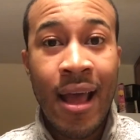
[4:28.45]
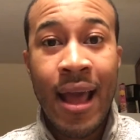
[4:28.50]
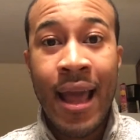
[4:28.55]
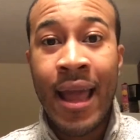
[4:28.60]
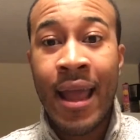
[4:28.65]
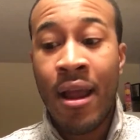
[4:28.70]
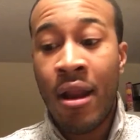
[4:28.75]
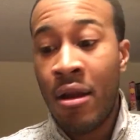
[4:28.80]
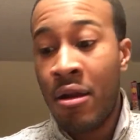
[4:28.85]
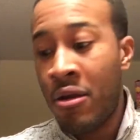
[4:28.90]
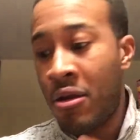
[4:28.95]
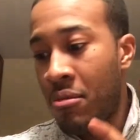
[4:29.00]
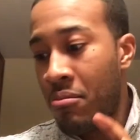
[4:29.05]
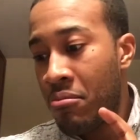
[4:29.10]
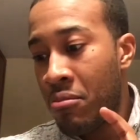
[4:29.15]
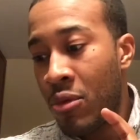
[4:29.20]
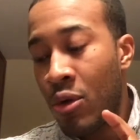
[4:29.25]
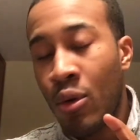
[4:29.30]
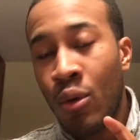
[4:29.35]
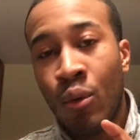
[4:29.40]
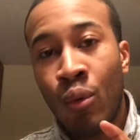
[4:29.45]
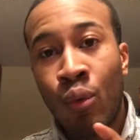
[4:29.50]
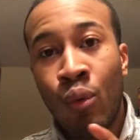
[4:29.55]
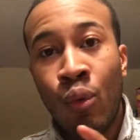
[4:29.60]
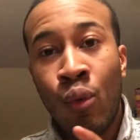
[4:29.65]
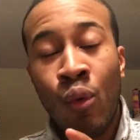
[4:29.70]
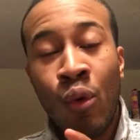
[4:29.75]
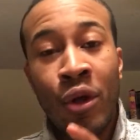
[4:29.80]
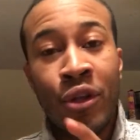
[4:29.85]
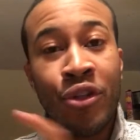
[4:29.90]
And
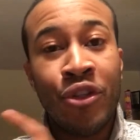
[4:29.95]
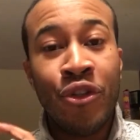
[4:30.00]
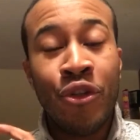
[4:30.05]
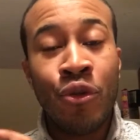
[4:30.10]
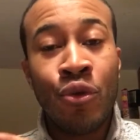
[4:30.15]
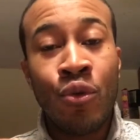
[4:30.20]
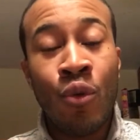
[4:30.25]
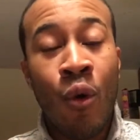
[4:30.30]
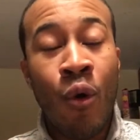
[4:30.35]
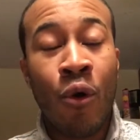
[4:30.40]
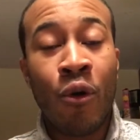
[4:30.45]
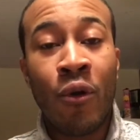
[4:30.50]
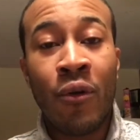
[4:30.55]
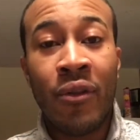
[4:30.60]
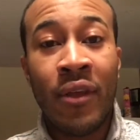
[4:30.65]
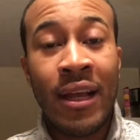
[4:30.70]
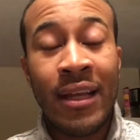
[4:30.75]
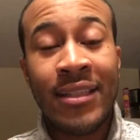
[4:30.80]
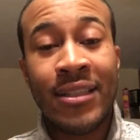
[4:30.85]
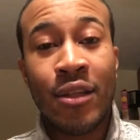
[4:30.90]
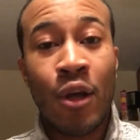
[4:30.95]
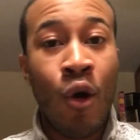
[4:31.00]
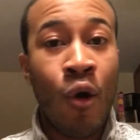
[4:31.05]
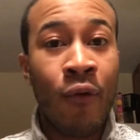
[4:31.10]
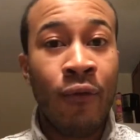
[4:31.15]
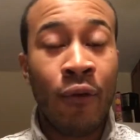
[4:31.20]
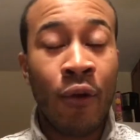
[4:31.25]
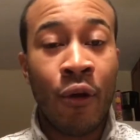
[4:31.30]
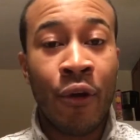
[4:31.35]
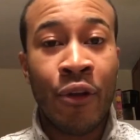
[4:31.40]
would you order this
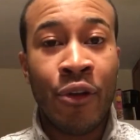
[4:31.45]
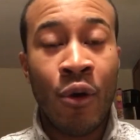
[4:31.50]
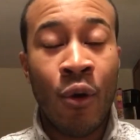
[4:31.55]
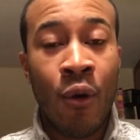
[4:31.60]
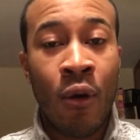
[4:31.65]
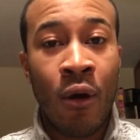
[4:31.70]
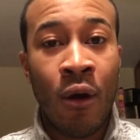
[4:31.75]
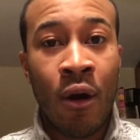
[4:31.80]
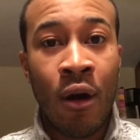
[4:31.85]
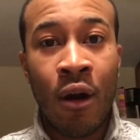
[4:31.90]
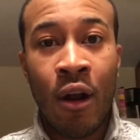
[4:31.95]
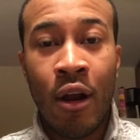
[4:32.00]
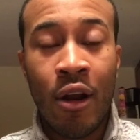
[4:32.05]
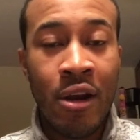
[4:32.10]
over your